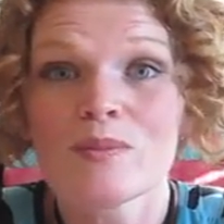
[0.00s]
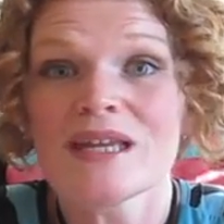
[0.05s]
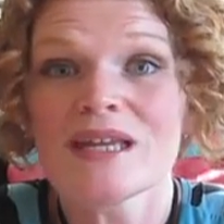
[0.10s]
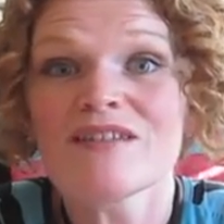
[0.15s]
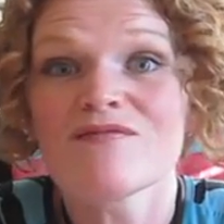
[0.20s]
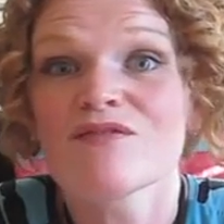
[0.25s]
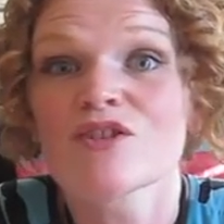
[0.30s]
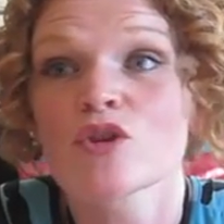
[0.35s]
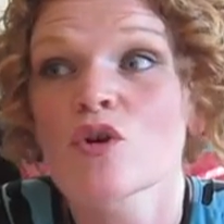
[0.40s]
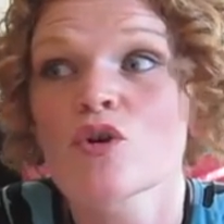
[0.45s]

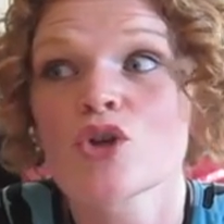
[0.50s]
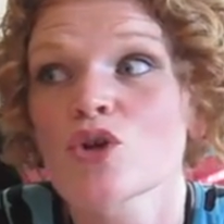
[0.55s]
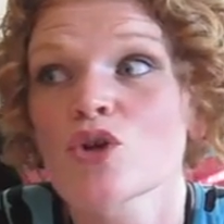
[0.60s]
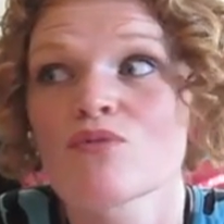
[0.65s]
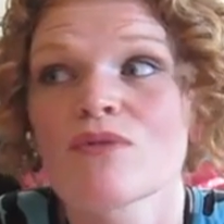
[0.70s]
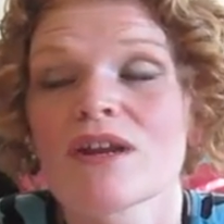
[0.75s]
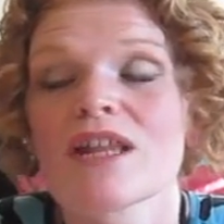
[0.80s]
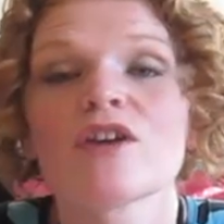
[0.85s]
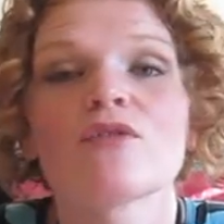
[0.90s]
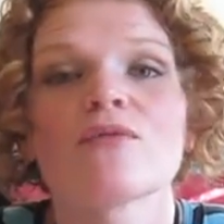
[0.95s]
even though you're
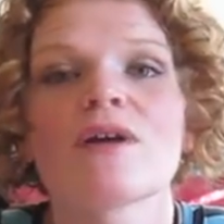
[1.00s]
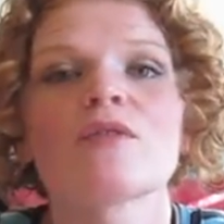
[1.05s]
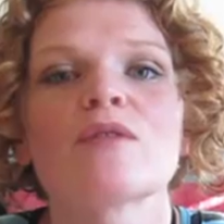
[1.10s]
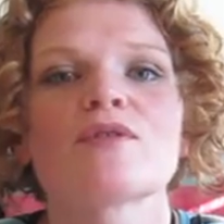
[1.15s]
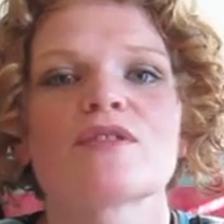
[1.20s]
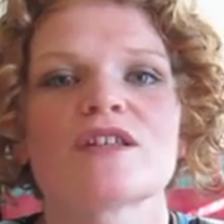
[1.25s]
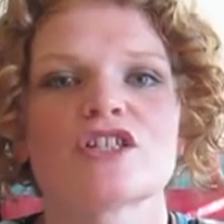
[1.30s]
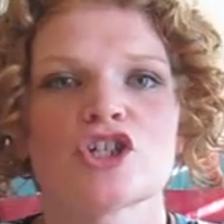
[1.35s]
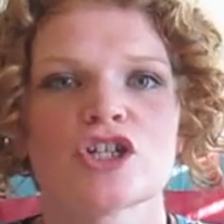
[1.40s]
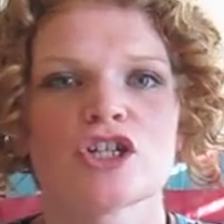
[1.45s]
running around
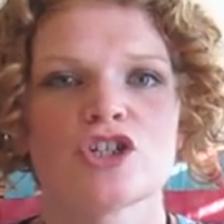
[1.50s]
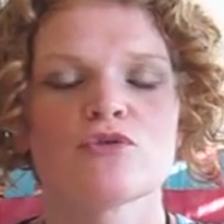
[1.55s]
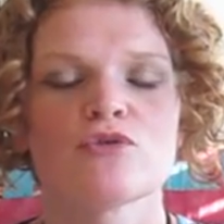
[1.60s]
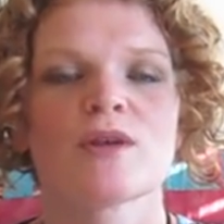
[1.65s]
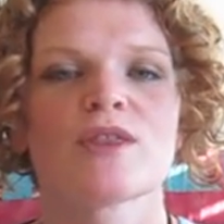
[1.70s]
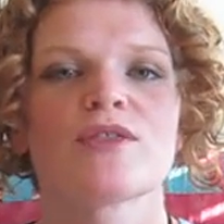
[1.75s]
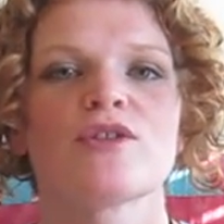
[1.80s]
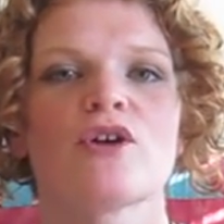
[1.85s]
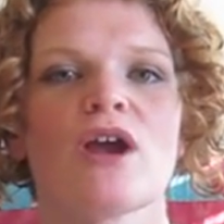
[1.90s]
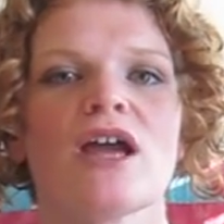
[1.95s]
with a chicken
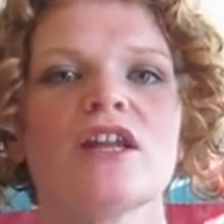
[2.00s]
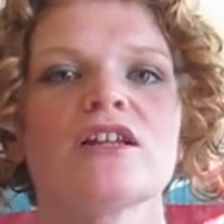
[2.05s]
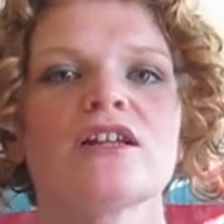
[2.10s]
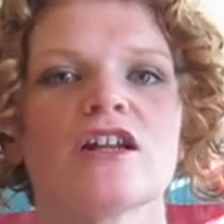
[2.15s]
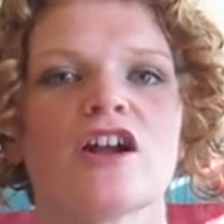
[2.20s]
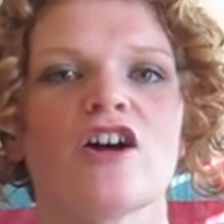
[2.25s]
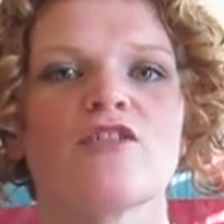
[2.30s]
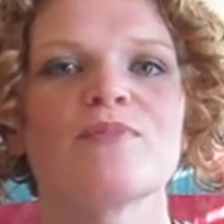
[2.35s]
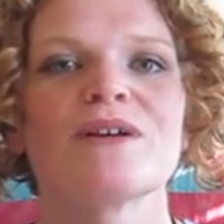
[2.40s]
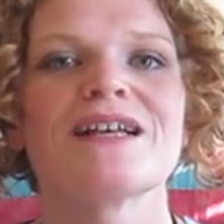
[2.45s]
with your head
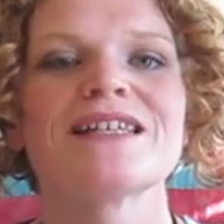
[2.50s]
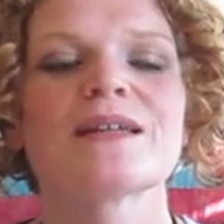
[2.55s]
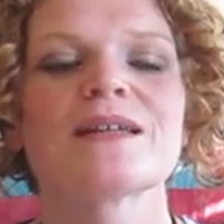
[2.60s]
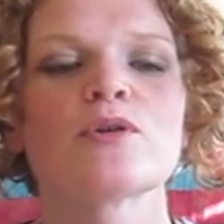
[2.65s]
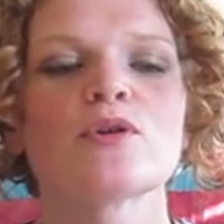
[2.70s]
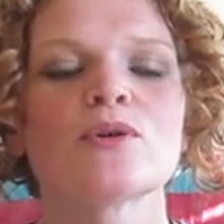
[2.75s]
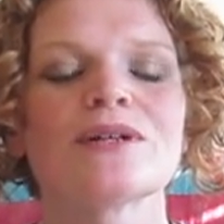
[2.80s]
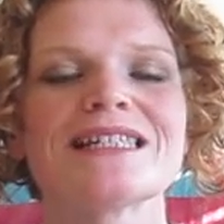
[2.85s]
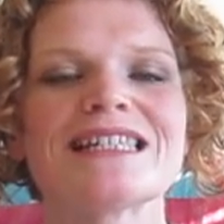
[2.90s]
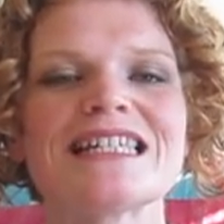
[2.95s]
cut off, because
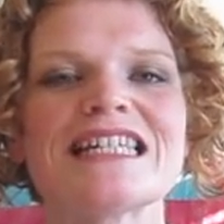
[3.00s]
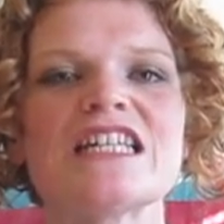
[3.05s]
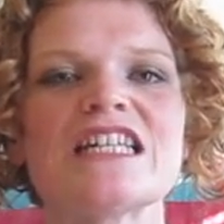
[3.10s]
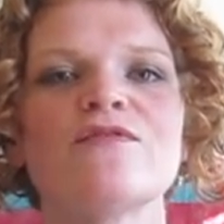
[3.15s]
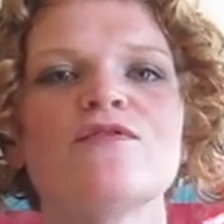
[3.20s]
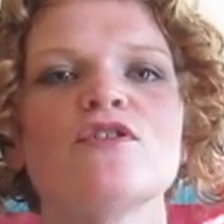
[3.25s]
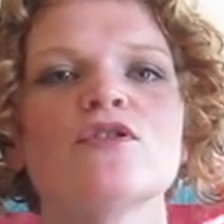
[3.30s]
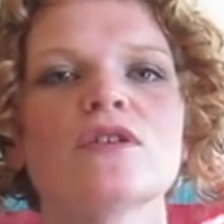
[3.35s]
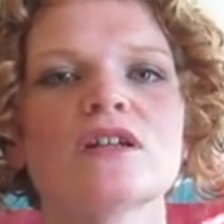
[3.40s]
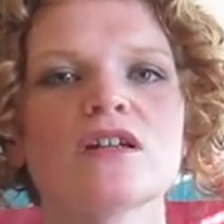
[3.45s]
I'm going to
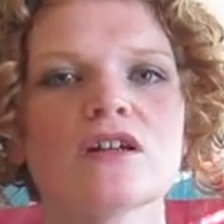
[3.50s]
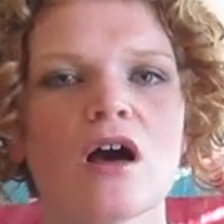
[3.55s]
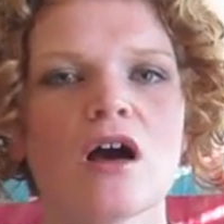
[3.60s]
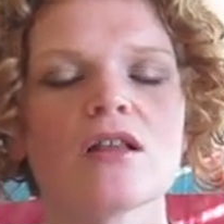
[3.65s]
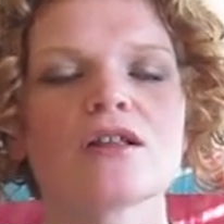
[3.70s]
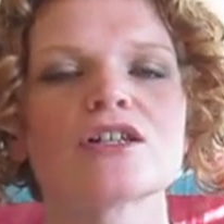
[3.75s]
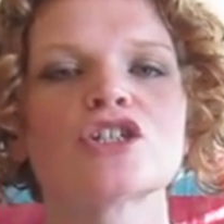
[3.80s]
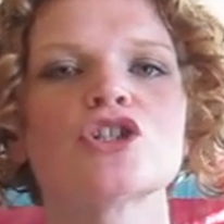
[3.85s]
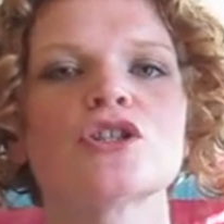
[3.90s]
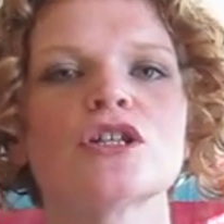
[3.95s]
give you the
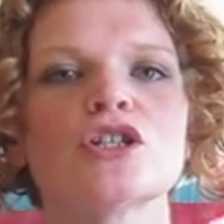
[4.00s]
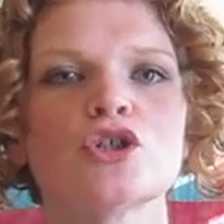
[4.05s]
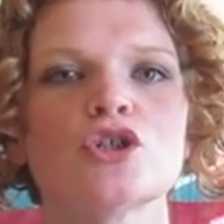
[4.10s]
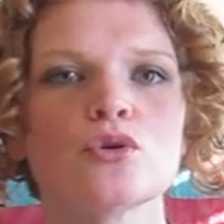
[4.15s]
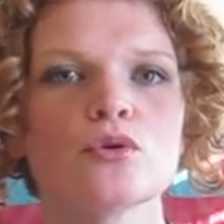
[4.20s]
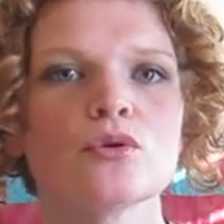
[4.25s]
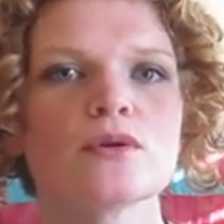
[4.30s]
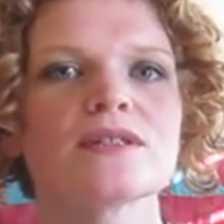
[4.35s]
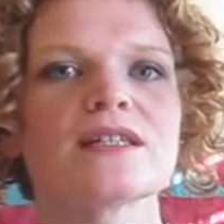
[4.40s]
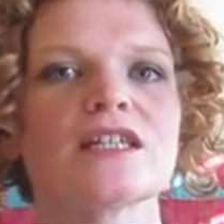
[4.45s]
knowledge and the
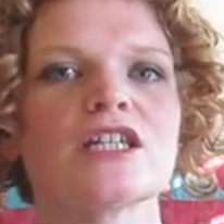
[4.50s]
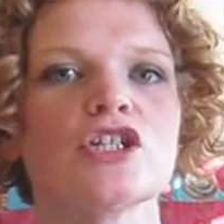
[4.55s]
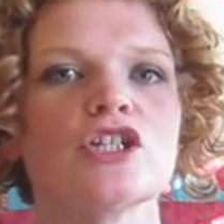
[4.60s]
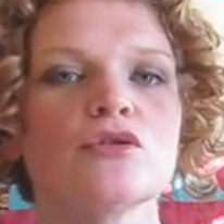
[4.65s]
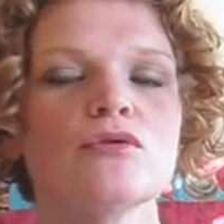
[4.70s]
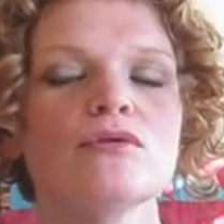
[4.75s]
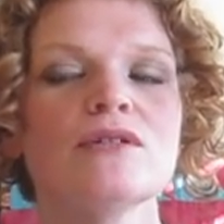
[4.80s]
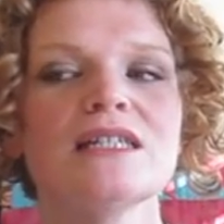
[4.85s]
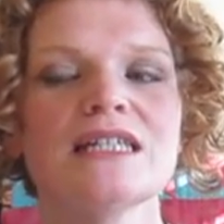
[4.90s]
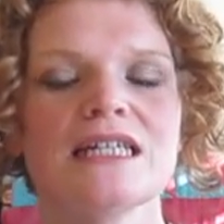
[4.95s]
tools that
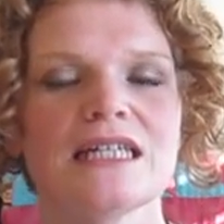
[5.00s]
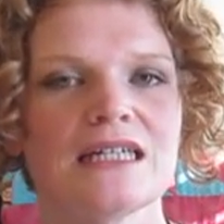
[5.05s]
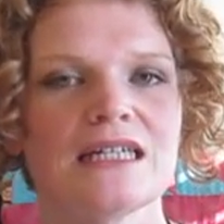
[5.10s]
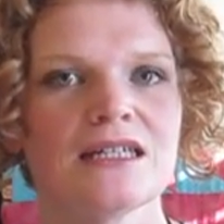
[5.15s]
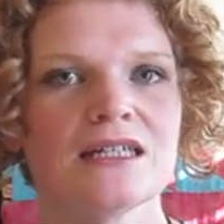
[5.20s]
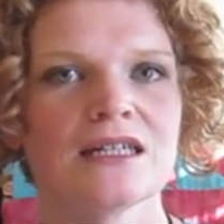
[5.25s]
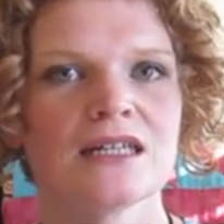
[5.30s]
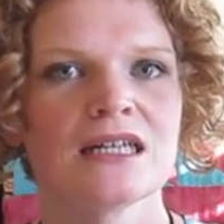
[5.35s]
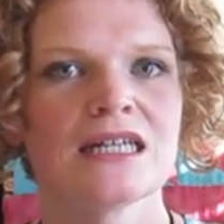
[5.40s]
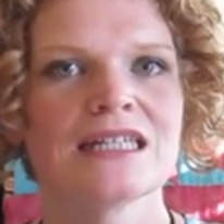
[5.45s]
you
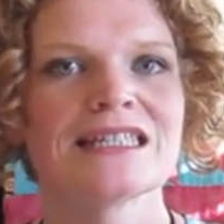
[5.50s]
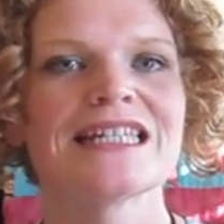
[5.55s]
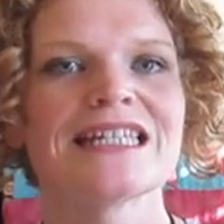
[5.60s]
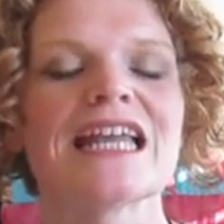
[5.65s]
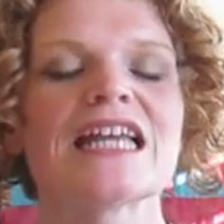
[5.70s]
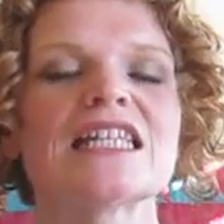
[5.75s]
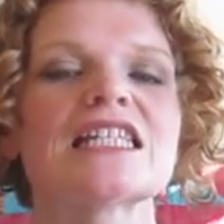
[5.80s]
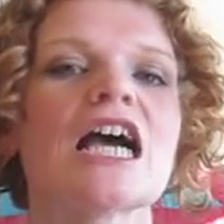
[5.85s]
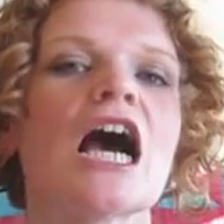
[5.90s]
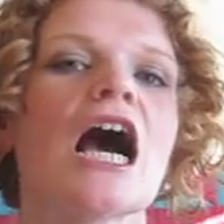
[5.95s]
need to
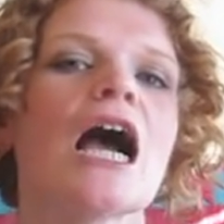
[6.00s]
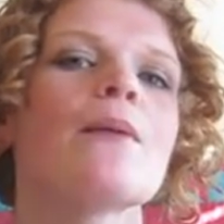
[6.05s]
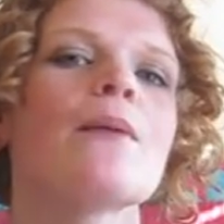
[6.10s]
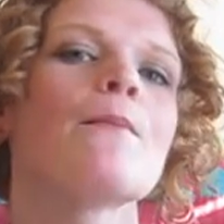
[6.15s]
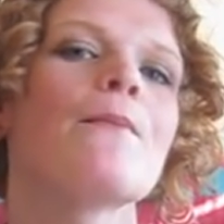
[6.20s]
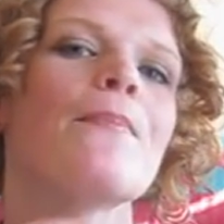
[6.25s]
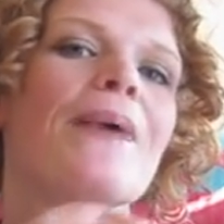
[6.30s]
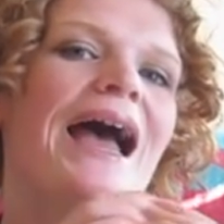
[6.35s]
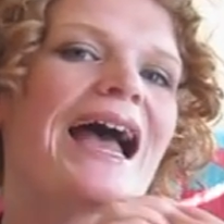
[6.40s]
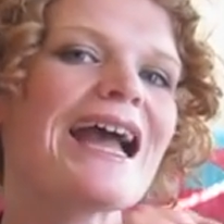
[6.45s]
get
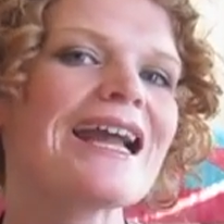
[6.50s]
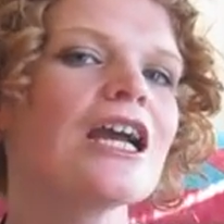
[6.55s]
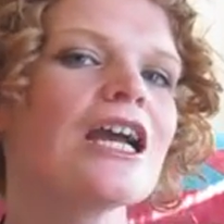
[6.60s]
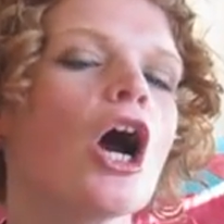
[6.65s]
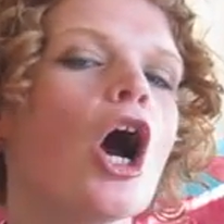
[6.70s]
time back